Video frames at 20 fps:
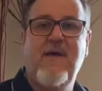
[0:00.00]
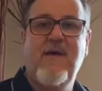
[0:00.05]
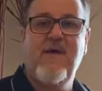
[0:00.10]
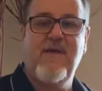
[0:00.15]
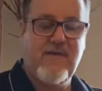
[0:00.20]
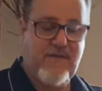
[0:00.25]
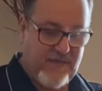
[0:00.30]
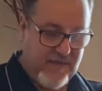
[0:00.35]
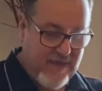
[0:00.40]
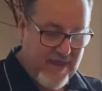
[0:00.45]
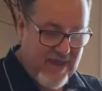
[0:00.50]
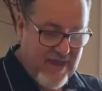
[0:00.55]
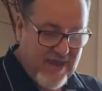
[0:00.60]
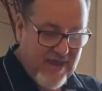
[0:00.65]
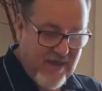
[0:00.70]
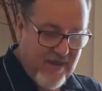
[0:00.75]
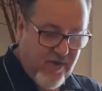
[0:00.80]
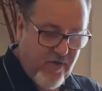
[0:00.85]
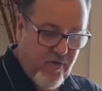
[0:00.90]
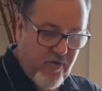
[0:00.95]
the
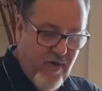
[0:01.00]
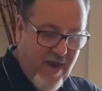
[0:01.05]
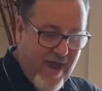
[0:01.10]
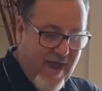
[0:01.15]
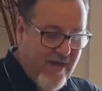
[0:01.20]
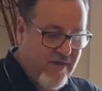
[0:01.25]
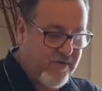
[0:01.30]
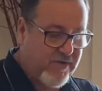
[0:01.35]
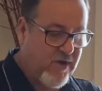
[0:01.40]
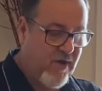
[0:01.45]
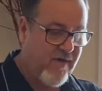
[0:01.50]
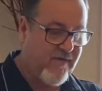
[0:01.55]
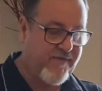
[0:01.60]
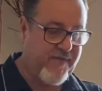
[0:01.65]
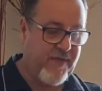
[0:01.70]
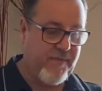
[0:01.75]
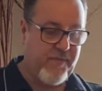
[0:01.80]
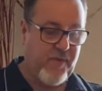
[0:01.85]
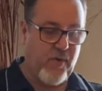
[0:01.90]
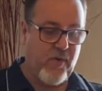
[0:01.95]
crown of
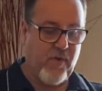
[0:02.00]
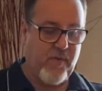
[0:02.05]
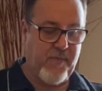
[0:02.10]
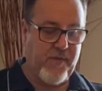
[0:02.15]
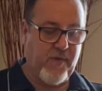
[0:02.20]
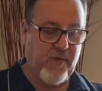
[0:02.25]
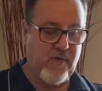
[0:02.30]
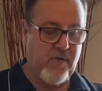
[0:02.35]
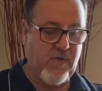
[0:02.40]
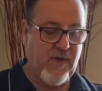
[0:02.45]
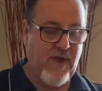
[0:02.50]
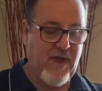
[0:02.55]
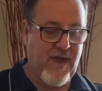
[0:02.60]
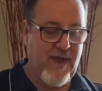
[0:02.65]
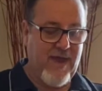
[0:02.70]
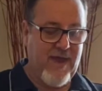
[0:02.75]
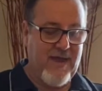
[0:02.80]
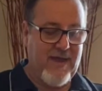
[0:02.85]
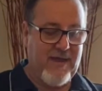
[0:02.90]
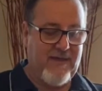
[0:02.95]
the bauble
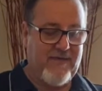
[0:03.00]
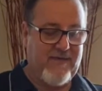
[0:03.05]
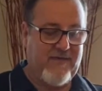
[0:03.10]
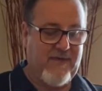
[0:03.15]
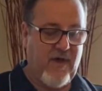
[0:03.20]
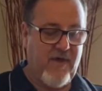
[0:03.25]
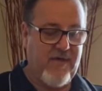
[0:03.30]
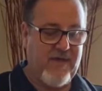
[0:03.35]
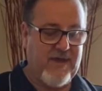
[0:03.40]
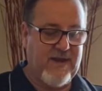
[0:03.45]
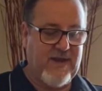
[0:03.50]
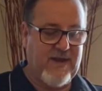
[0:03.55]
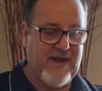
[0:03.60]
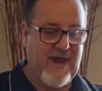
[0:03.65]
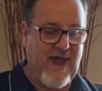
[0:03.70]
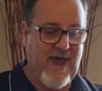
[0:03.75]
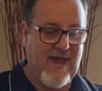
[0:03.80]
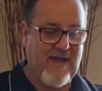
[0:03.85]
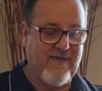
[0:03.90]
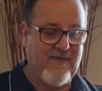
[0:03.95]
so that it
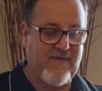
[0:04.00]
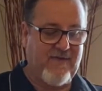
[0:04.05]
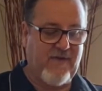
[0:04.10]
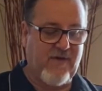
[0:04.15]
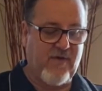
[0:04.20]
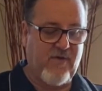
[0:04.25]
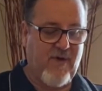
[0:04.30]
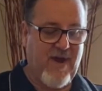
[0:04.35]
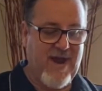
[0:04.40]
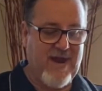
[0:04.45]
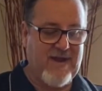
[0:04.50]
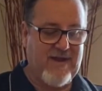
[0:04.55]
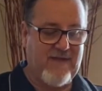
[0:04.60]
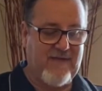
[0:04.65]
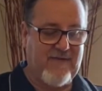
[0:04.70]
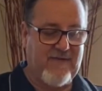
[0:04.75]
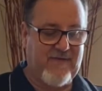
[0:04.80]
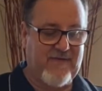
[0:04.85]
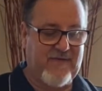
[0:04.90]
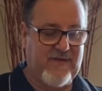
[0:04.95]
has the
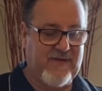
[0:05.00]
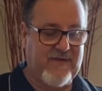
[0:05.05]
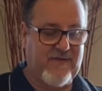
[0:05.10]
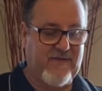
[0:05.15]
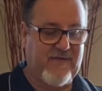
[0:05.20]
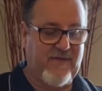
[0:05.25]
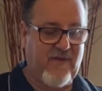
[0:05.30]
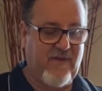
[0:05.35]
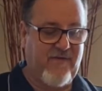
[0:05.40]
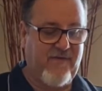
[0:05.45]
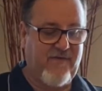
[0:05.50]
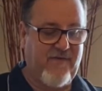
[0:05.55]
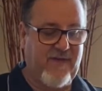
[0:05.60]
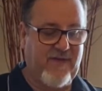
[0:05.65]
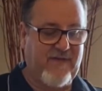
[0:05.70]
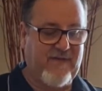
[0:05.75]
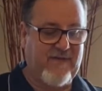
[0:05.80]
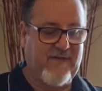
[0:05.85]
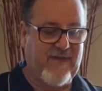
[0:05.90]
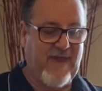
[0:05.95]
greatest
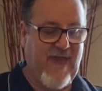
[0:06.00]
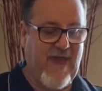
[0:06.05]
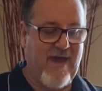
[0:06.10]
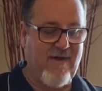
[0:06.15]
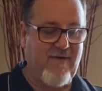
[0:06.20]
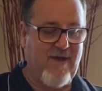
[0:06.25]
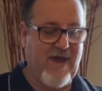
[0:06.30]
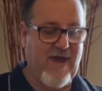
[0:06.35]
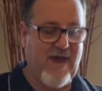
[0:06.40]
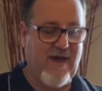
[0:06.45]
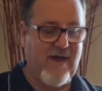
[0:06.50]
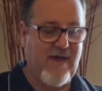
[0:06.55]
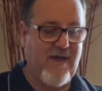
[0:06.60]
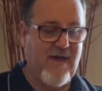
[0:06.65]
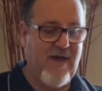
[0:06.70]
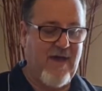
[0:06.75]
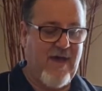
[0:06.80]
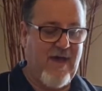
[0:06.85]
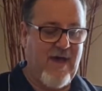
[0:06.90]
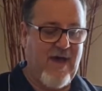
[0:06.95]
surface area
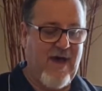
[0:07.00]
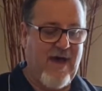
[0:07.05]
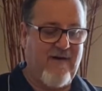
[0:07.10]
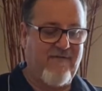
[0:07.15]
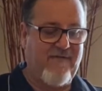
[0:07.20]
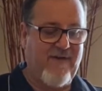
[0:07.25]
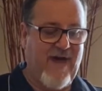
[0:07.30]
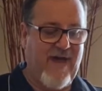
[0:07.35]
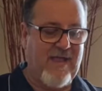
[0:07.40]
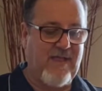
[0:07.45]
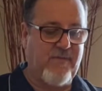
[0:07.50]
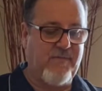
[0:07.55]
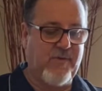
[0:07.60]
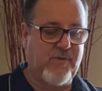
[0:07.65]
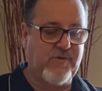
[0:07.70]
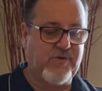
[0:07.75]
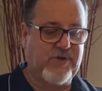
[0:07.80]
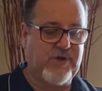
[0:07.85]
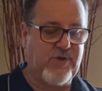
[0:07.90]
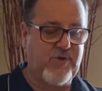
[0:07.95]
available
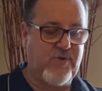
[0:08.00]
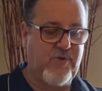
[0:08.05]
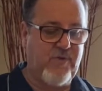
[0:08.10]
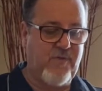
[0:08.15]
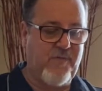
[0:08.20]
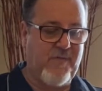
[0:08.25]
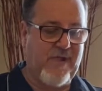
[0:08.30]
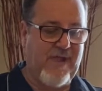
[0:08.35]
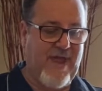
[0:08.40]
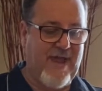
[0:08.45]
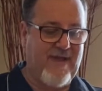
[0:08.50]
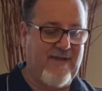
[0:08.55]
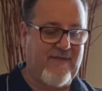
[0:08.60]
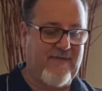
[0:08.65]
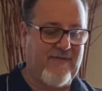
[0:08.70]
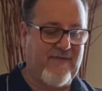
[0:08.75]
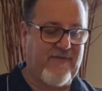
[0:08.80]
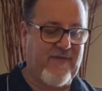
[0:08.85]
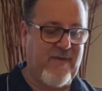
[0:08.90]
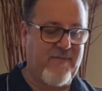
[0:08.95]
to
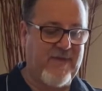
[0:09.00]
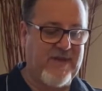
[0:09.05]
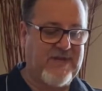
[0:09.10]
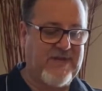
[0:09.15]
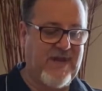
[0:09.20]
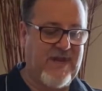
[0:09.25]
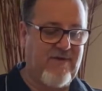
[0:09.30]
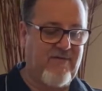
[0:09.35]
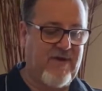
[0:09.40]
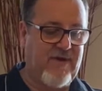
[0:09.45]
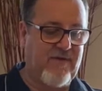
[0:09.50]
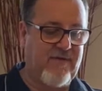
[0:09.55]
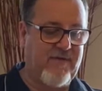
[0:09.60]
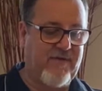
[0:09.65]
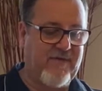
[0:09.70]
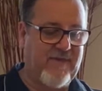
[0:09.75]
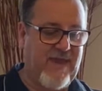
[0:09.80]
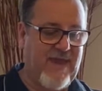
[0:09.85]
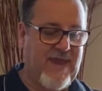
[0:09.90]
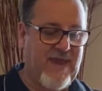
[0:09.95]
place the
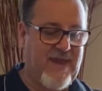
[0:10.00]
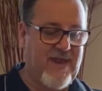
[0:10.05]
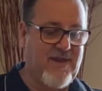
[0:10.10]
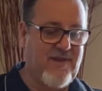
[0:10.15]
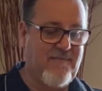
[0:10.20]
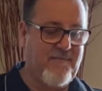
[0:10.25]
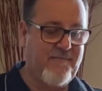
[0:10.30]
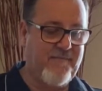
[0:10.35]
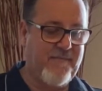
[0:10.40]
materials in.